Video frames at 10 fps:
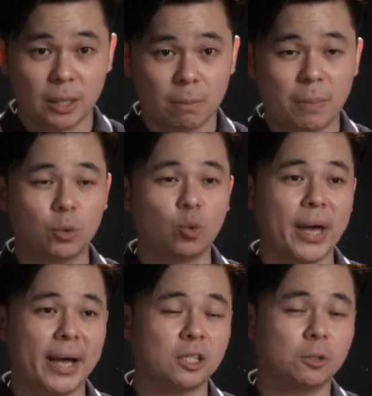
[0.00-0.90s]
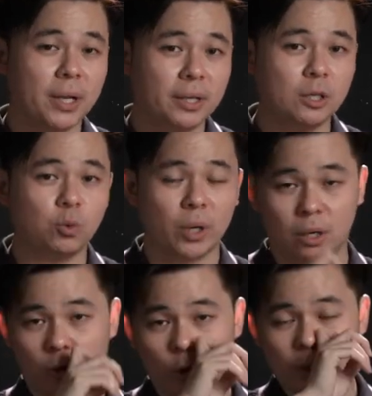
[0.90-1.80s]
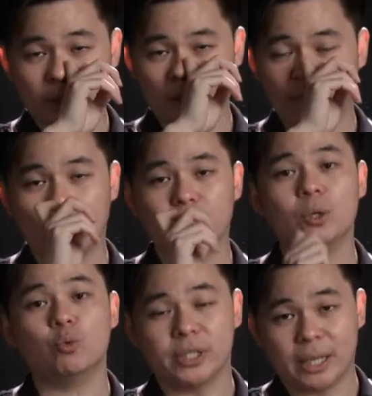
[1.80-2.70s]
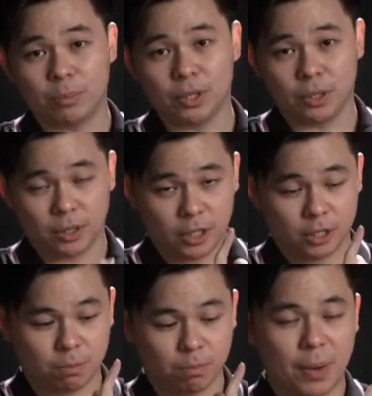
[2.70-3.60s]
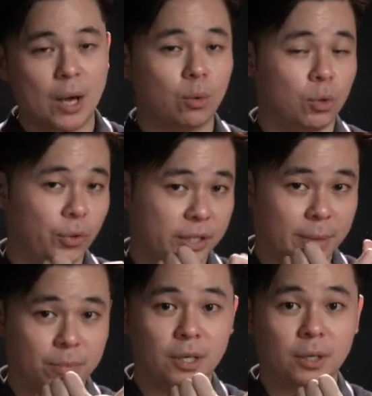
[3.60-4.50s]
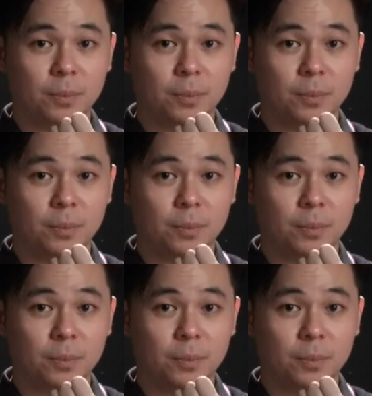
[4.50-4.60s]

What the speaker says: But to explain this one, always start from the receptor, is baroreceptor.